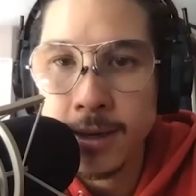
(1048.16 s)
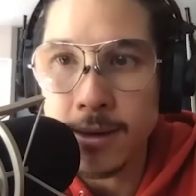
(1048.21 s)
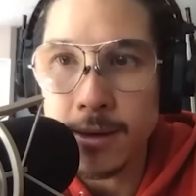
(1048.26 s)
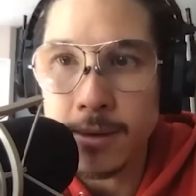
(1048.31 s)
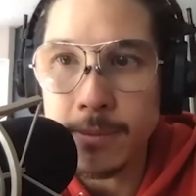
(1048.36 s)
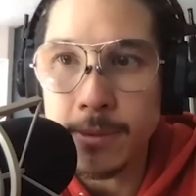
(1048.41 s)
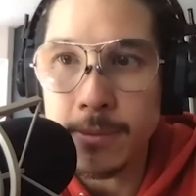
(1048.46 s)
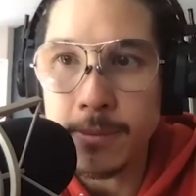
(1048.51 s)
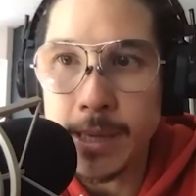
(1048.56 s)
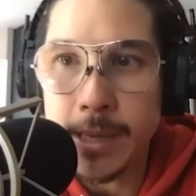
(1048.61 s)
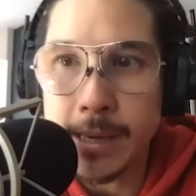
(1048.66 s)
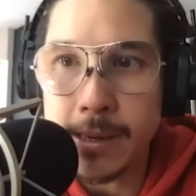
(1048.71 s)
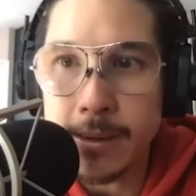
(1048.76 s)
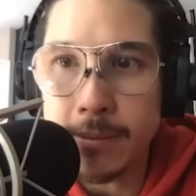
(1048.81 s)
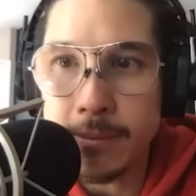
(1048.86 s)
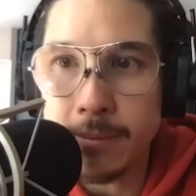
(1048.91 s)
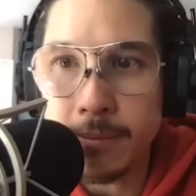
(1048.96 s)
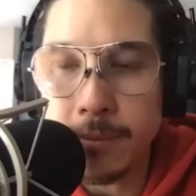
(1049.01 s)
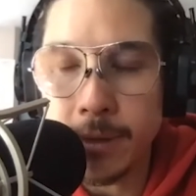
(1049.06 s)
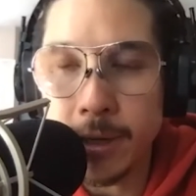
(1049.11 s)
um, and
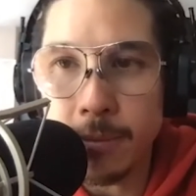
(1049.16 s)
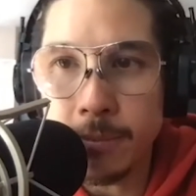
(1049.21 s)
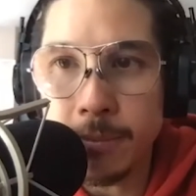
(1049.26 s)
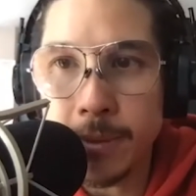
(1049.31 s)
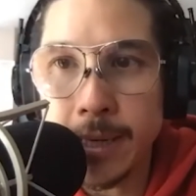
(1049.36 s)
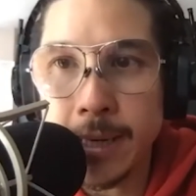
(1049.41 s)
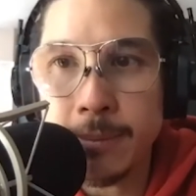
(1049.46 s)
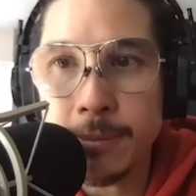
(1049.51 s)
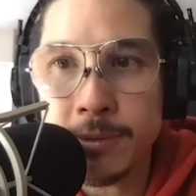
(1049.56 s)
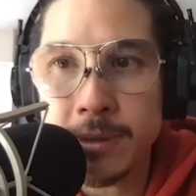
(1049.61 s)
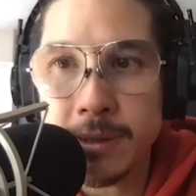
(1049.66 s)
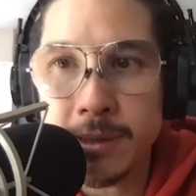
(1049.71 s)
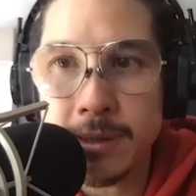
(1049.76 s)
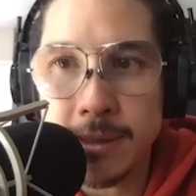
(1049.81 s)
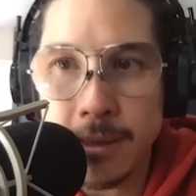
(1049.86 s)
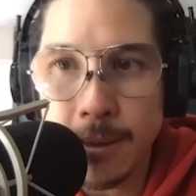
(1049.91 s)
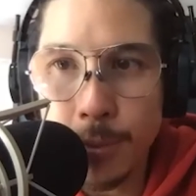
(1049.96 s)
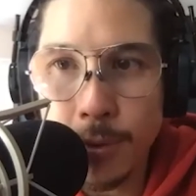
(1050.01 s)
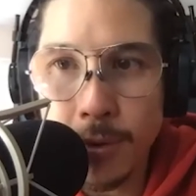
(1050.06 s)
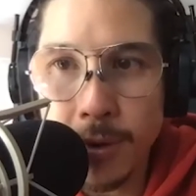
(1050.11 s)
be you know being able to
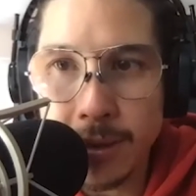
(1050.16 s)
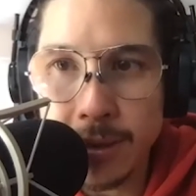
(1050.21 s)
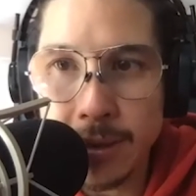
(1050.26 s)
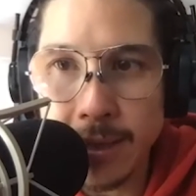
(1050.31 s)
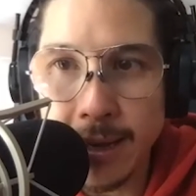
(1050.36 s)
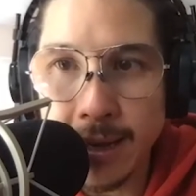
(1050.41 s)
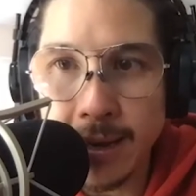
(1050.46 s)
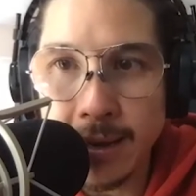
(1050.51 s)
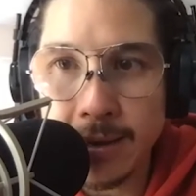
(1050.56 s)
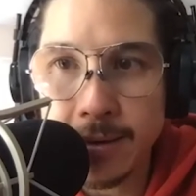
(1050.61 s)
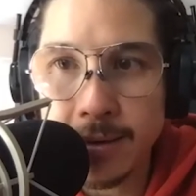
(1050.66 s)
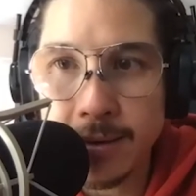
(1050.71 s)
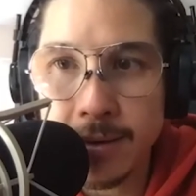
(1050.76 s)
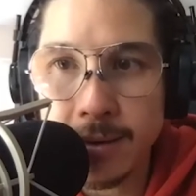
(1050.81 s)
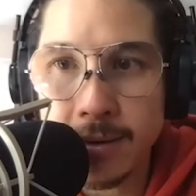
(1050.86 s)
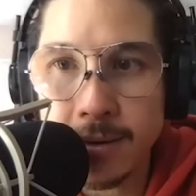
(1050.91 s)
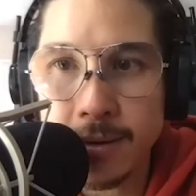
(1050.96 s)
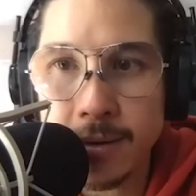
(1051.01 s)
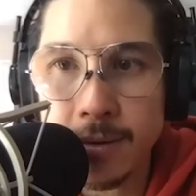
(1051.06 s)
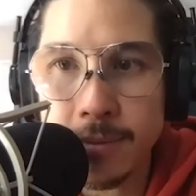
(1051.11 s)
separate that
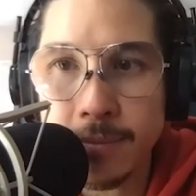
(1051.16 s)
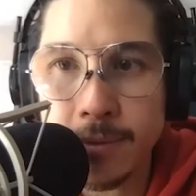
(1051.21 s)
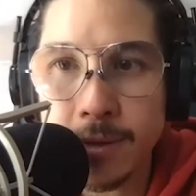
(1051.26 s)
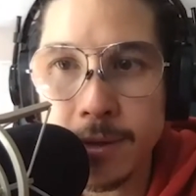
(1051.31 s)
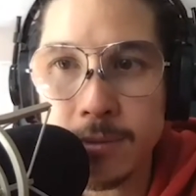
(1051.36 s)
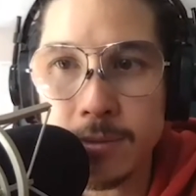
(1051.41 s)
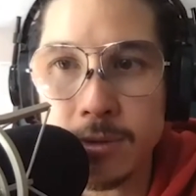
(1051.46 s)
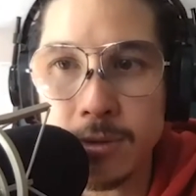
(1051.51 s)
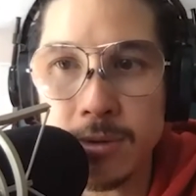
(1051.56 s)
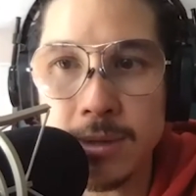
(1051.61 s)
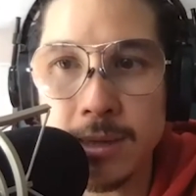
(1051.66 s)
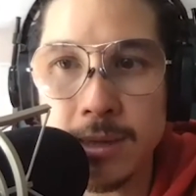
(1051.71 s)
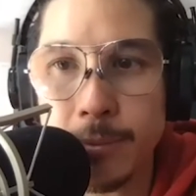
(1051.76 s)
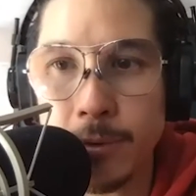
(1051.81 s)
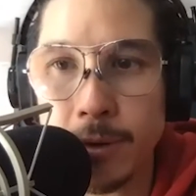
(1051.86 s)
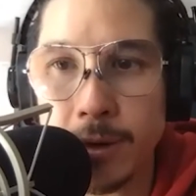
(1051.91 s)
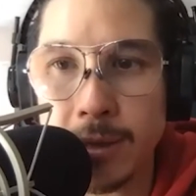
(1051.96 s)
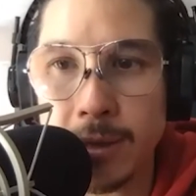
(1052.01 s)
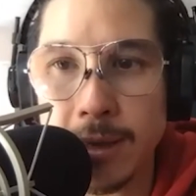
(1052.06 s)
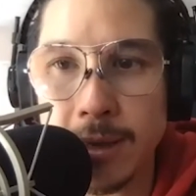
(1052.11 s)
because um, when you
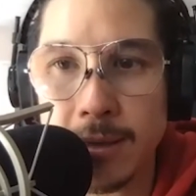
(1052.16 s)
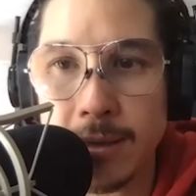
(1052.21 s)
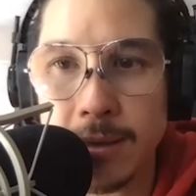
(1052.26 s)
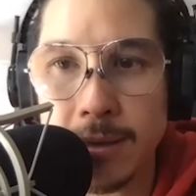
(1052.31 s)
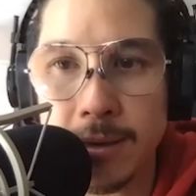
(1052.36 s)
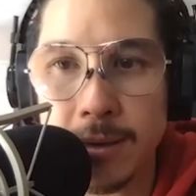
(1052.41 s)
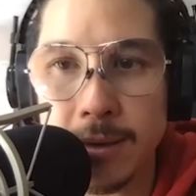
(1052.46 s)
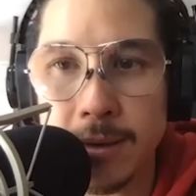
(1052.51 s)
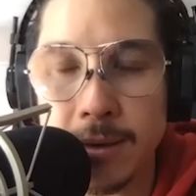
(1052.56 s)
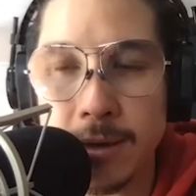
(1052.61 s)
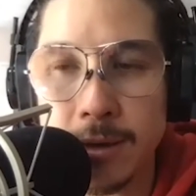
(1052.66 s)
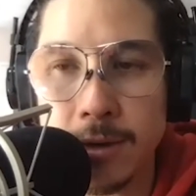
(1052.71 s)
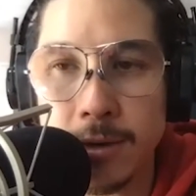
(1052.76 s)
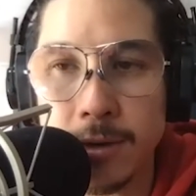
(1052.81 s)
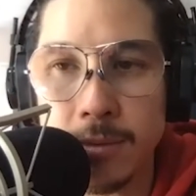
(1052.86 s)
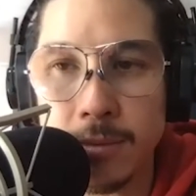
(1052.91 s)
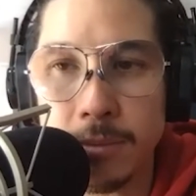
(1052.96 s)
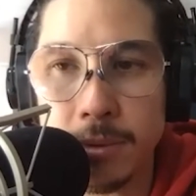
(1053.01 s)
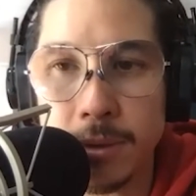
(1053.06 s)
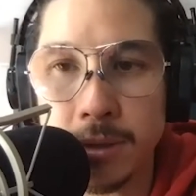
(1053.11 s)
separate that then and you
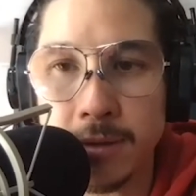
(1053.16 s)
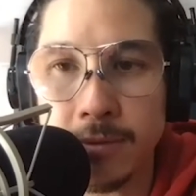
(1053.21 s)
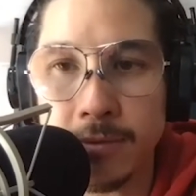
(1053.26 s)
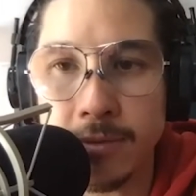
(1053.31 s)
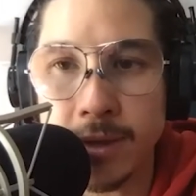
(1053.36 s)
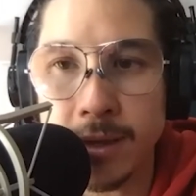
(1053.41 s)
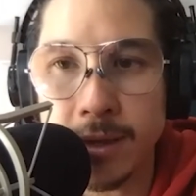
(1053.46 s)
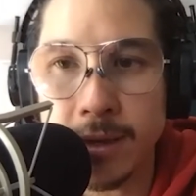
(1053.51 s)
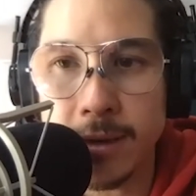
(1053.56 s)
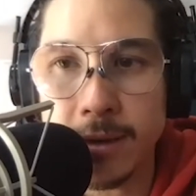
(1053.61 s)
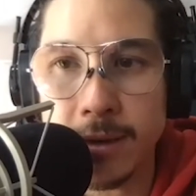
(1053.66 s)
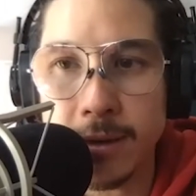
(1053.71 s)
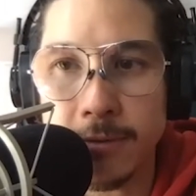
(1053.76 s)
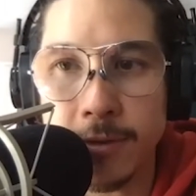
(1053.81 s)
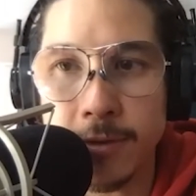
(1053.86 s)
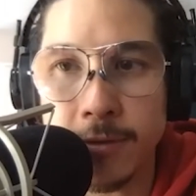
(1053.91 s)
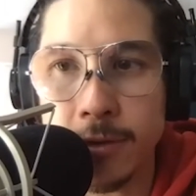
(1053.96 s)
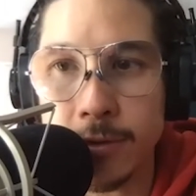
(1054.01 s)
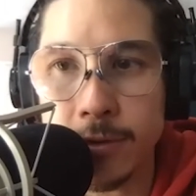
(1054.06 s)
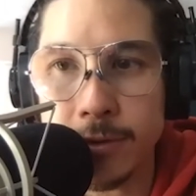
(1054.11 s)
don't believe that
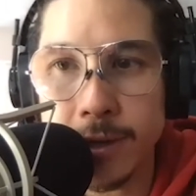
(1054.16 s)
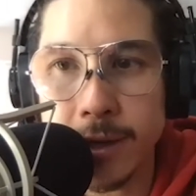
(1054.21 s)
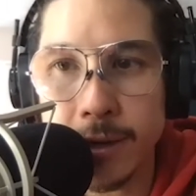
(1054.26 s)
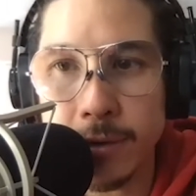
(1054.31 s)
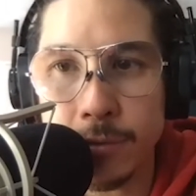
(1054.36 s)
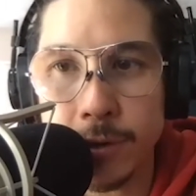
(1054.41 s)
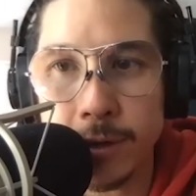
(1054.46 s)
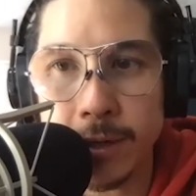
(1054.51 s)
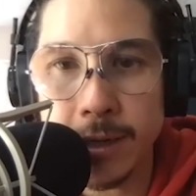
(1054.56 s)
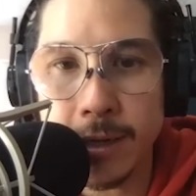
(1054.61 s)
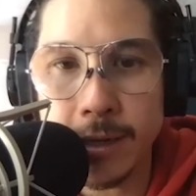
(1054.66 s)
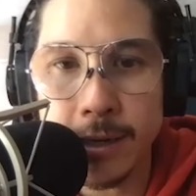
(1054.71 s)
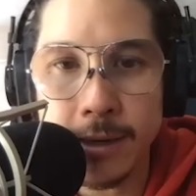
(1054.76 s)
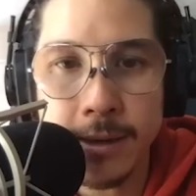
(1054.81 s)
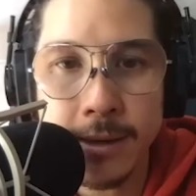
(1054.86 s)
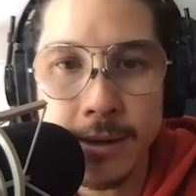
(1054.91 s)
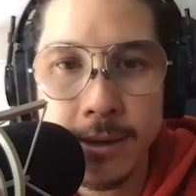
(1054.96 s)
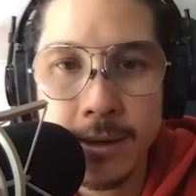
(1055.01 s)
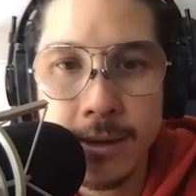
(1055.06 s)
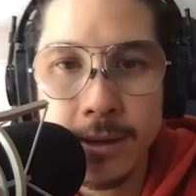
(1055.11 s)
if the phone's not
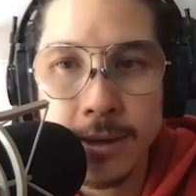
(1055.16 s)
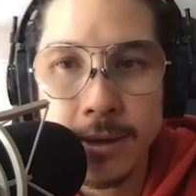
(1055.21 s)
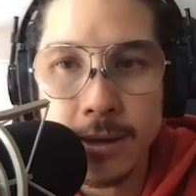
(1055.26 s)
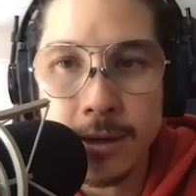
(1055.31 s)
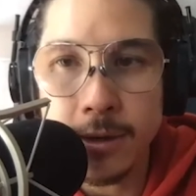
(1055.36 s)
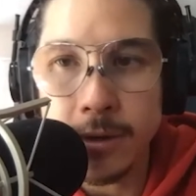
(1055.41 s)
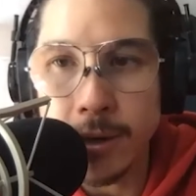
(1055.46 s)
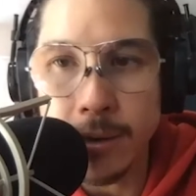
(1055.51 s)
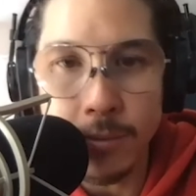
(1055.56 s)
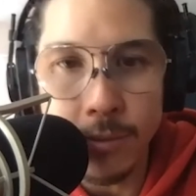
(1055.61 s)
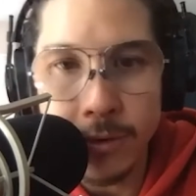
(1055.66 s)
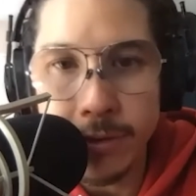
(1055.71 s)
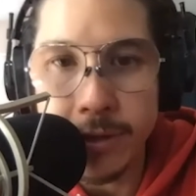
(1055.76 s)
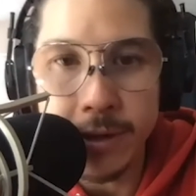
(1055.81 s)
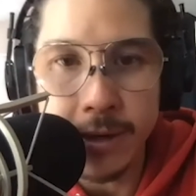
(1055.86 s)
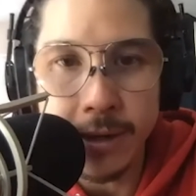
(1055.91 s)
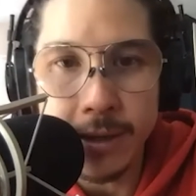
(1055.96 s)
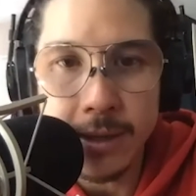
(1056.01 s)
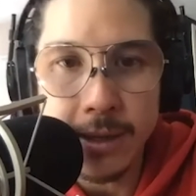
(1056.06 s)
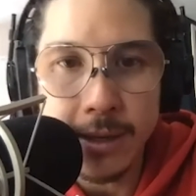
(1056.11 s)
ringing you're not worth
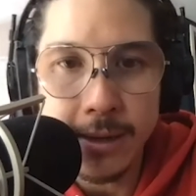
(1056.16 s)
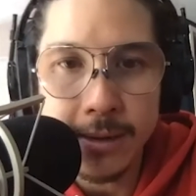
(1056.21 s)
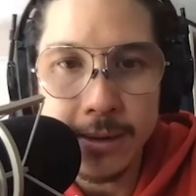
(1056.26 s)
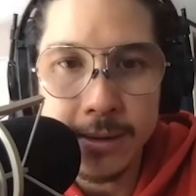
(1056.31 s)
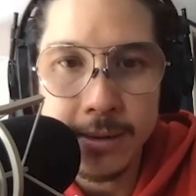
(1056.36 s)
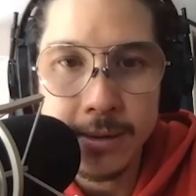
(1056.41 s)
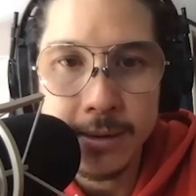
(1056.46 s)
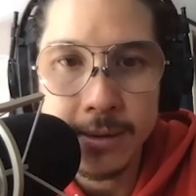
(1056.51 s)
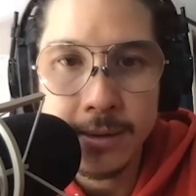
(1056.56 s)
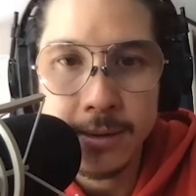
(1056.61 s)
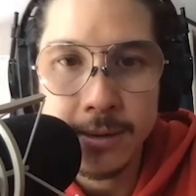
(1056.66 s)
anything